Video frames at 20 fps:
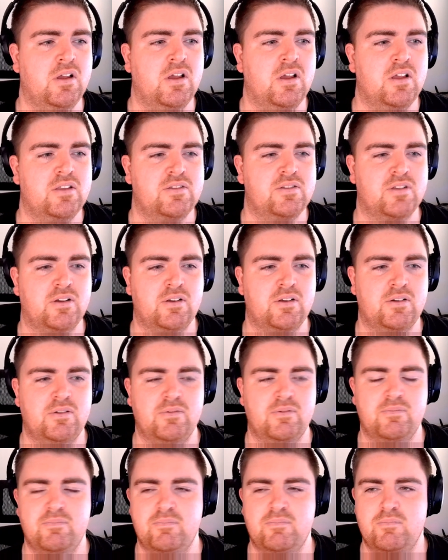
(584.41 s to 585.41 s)
So
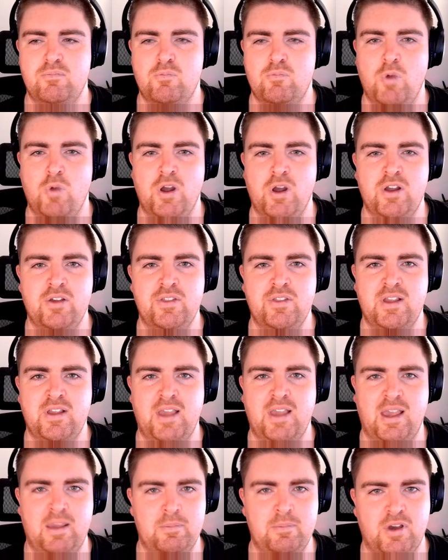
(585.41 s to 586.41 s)
work on the
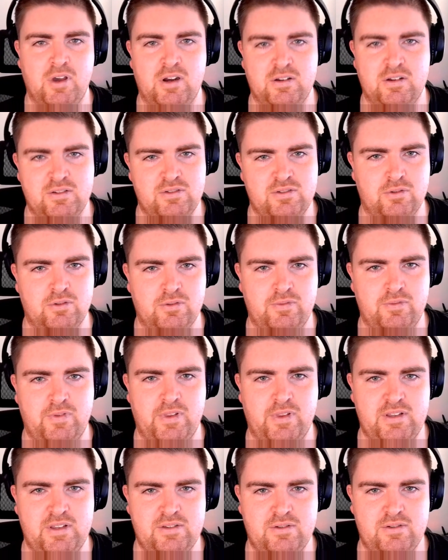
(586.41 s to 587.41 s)
game kind of stalled for
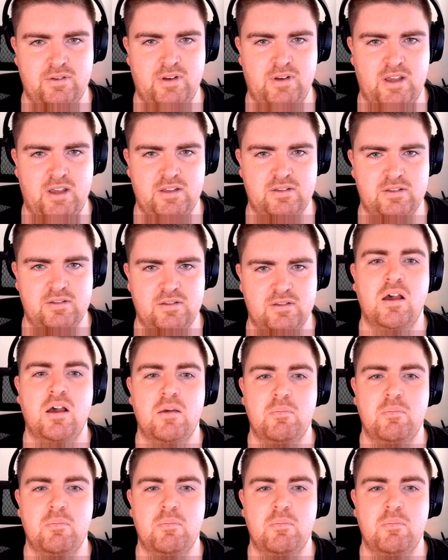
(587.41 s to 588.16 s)
these 2 days.